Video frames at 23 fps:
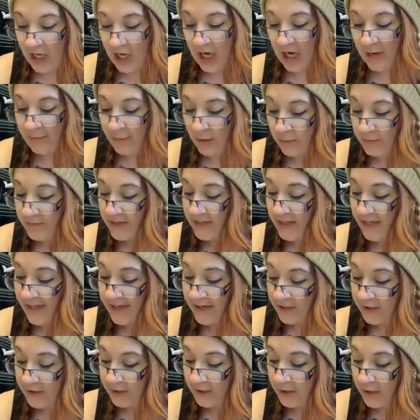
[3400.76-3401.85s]
A moment
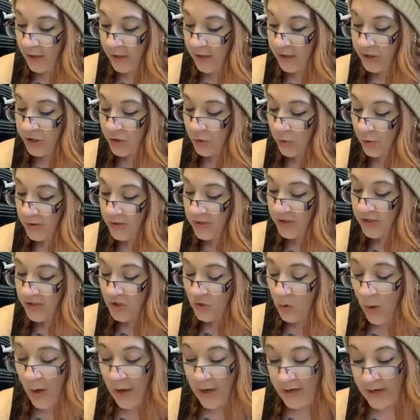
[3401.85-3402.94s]
later, a short,
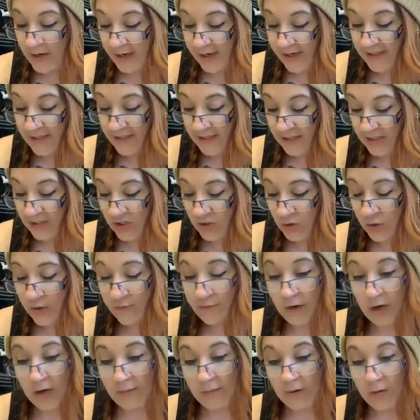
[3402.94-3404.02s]
squat knight in a suit
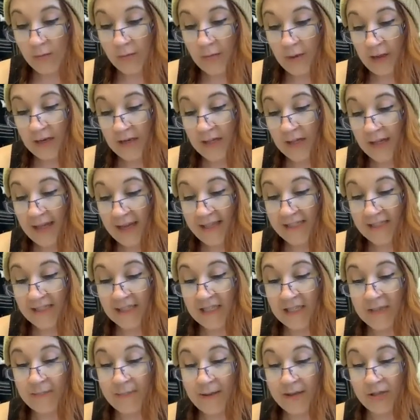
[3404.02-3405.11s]
of armor had clanked
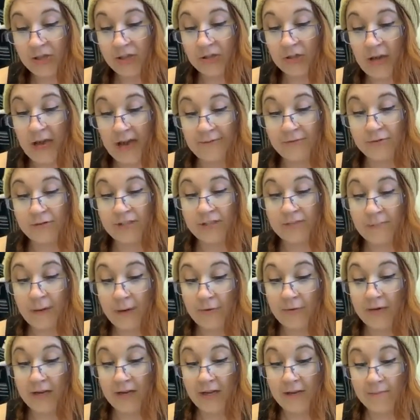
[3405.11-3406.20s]
into the picture after his
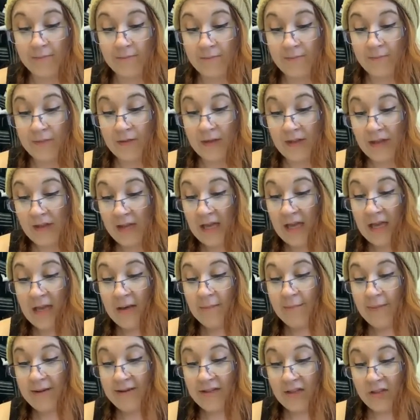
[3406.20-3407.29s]
pony.
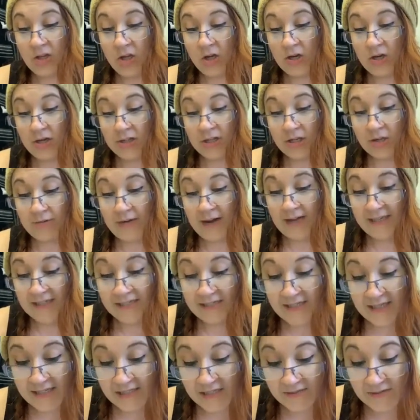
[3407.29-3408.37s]
By the look on the grass
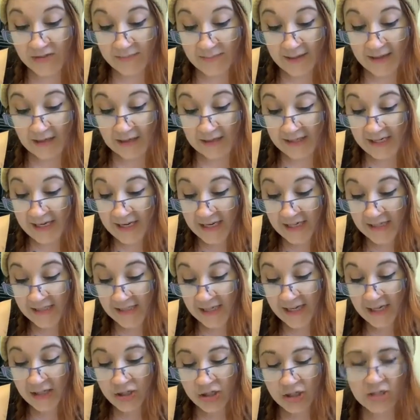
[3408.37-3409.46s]
stains of his metal knees,
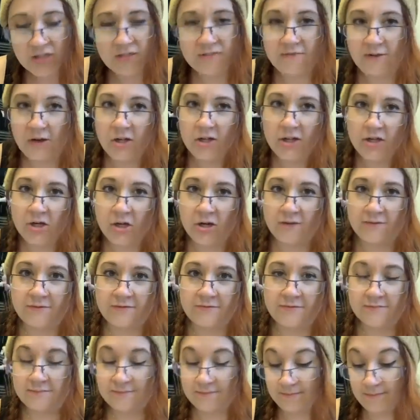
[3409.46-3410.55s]
he had just fallen
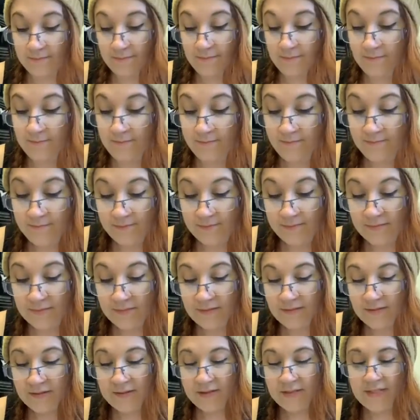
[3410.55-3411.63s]
off.
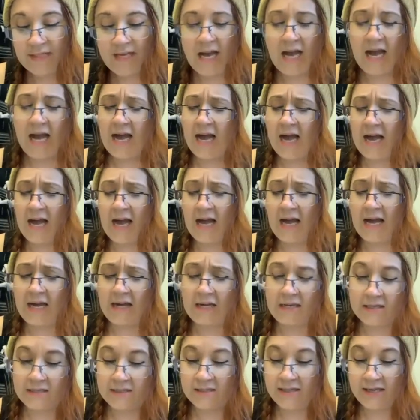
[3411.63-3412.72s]

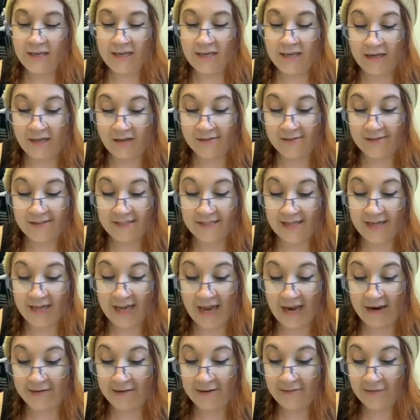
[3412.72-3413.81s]
"Ah!" he yelled, seeing
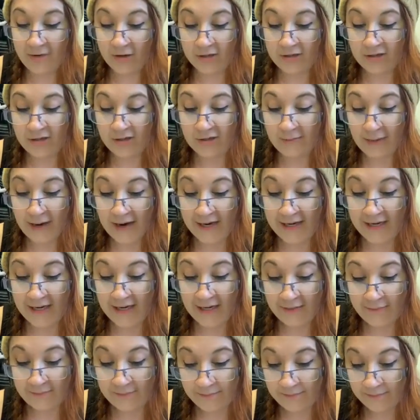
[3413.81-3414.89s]
Harry, Ron, and
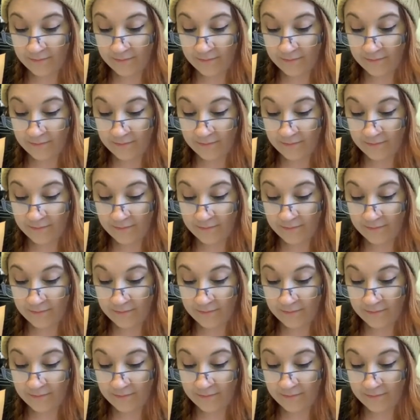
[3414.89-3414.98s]
Hermione.